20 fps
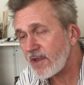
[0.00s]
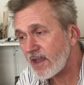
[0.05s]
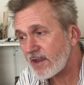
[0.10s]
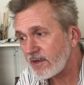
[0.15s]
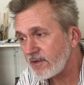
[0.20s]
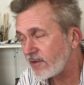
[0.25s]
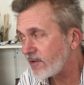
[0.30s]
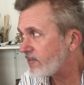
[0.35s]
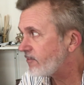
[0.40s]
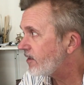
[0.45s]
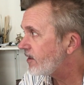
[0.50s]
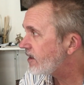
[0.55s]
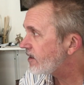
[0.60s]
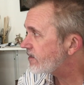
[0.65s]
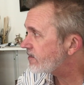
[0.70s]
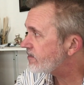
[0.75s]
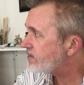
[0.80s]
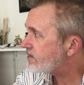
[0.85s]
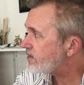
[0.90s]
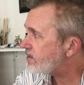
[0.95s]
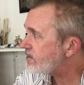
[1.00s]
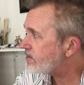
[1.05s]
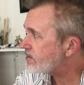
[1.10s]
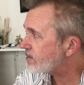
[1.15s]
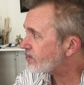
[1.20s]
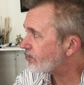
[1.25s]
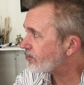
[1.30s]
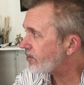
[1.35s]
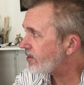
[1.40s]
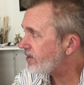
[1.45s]
I can do, since this is a
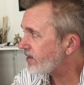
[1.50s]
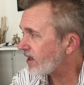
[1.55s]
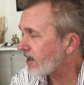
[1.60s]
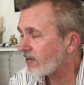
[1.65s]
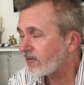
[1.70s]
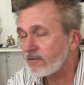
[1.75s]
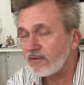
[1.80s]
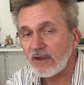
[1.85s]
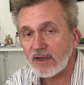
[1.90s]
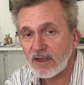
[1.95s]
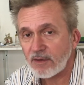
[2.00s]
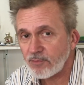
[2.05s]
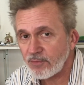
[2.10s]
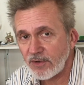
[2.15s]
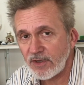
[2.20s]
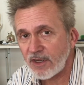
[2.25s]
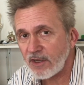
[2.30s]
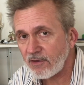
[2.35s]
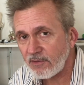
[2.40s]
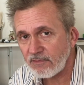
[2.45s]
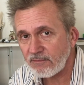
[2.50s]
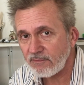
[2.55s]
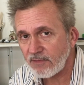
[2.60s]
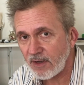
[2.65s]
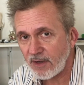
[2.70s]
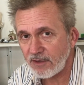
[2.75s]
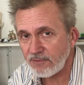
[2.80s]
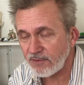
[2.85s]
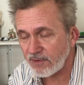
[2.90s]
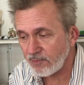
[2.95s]
printout, and I can print out
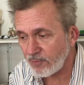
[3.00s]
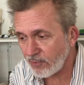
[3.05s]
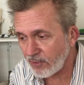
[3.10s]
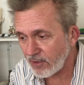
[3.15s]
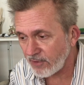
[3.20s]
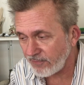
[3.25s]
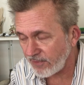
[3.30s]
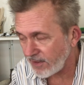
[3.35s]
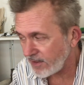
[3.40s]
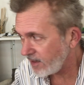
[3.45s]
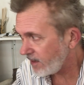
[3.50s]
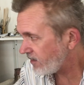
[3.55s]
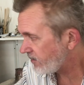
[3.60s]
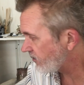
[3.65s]
100 more if I need